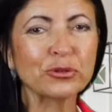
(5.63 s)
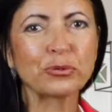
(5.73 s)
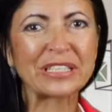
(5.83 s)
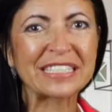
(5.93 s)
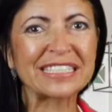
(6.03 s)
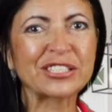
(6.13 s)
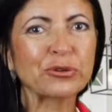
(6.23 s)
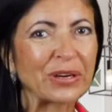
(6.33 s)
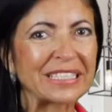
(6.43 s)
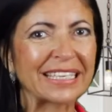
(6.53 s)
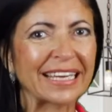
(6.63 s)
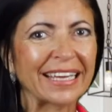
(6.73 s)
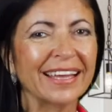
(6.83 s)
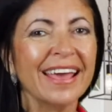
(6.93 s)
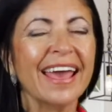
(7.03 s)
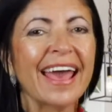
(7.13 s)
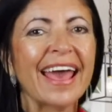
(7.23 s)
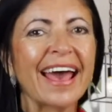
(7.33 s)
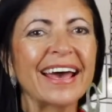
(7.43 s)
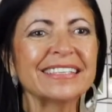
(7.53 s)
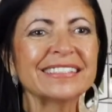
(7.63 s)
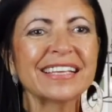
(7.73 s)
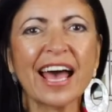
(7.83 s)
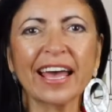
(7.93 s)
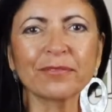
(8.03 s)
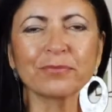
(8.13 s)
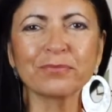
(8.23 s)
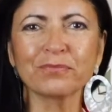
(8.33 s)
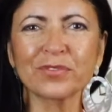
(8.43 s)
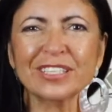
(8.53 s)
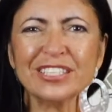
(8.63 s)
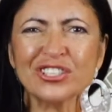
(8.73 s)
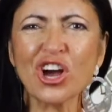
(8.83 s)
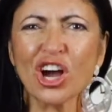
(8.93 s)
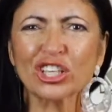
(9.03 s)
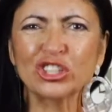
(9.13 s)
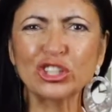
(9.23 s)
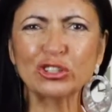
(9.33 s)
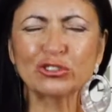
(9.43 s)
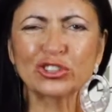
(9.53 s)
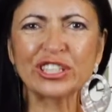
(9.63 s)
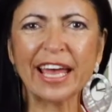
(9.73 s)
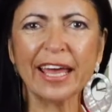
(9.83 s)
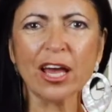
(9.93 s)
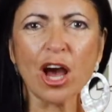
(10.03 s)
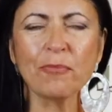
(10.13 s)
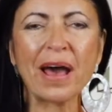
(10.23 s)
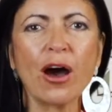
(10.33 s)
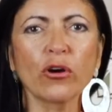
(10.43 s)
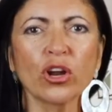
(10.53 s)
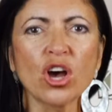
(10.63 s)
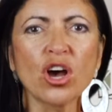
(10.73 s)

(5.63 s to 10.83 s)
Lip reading: 2020 and I'm going to talk to you today about